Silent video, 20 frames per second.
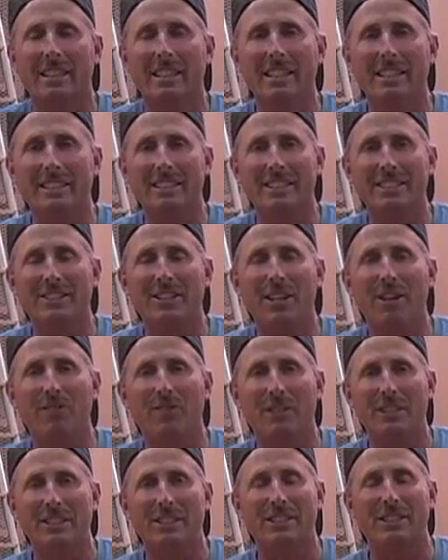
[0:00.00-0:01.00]
This is
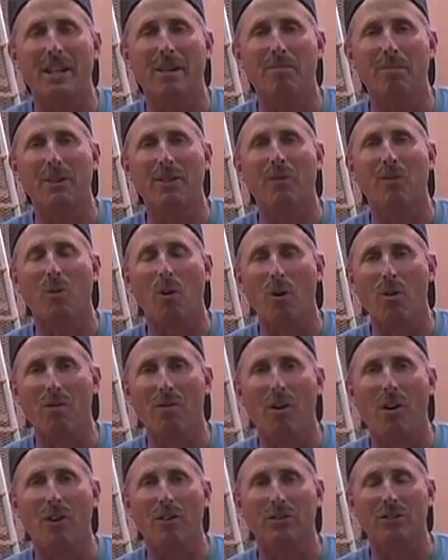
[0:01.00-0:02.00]
definitely stepping the rope
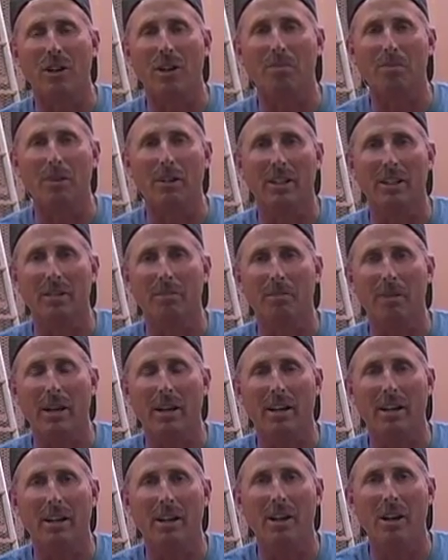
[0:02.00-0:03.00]
vault up a little bit.
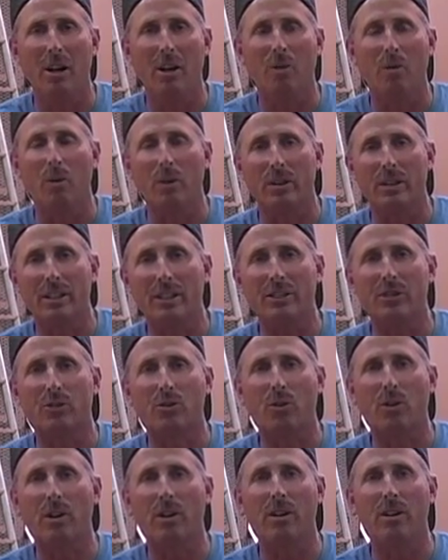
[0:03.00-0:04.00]
With this
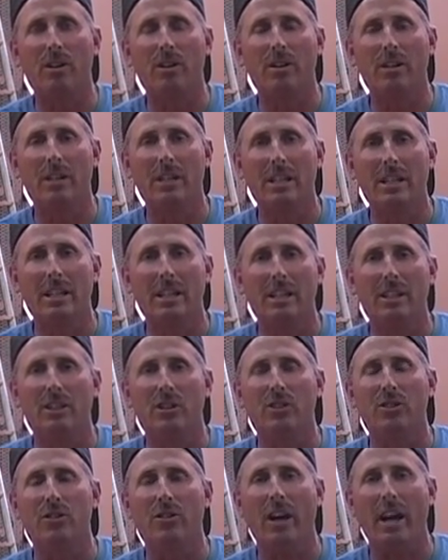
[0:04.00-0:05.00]
drill,
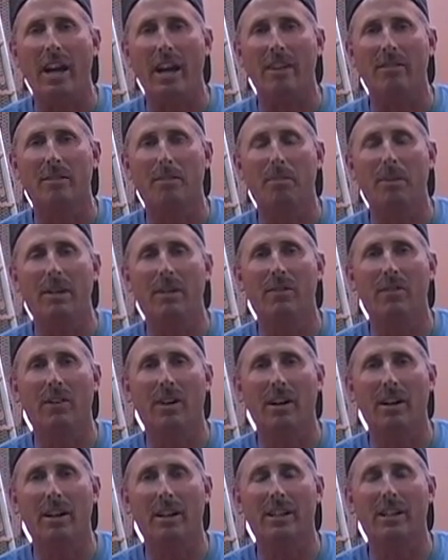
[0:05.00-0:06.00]
you have to be
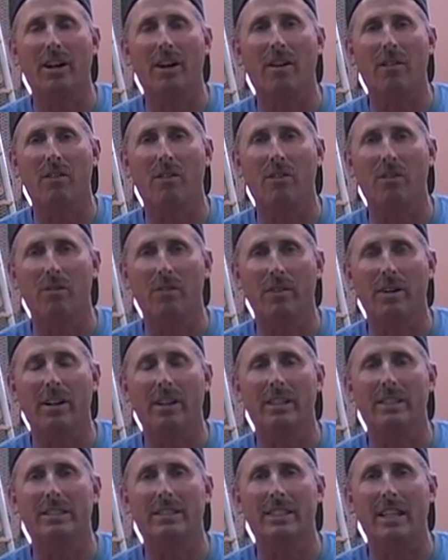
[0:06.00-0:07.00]
very careful and
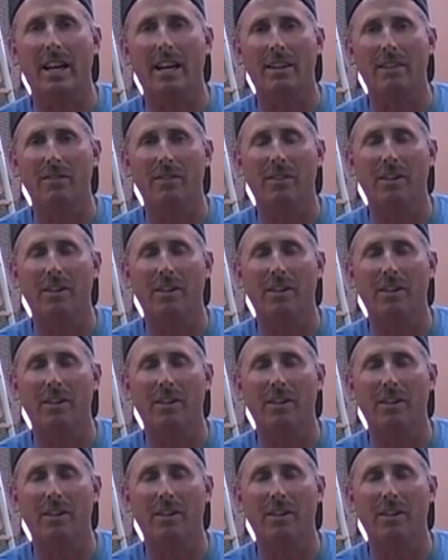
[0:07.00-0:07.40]
very safe.